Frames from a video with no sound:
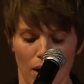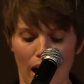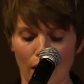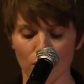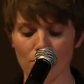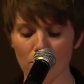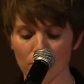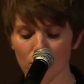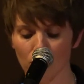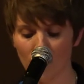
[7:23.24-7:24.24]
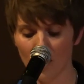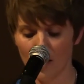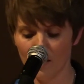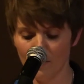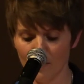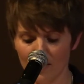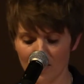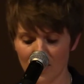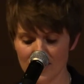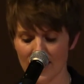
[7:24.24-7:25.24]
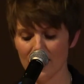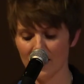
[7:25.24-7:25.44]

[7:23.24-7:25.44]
I remember the day